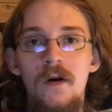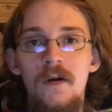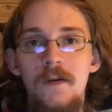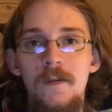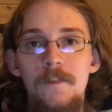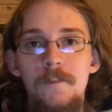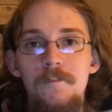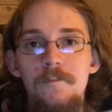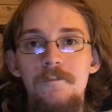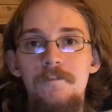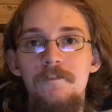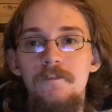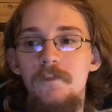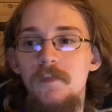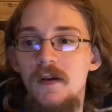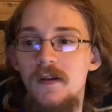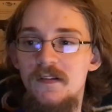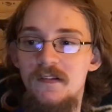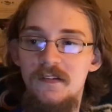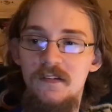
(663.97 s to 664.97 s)
it,
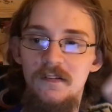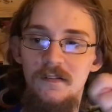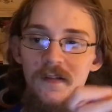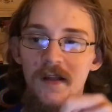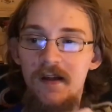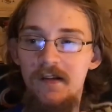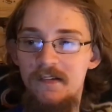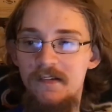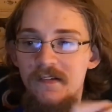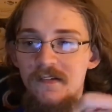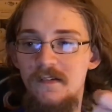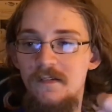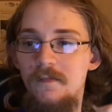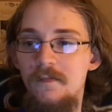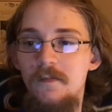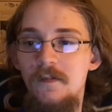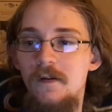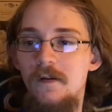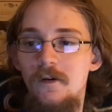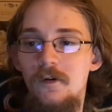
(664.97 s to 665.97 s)
it's less,
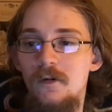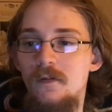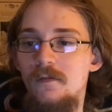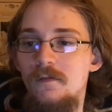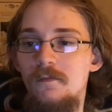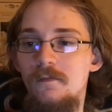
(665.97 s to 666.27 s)
it's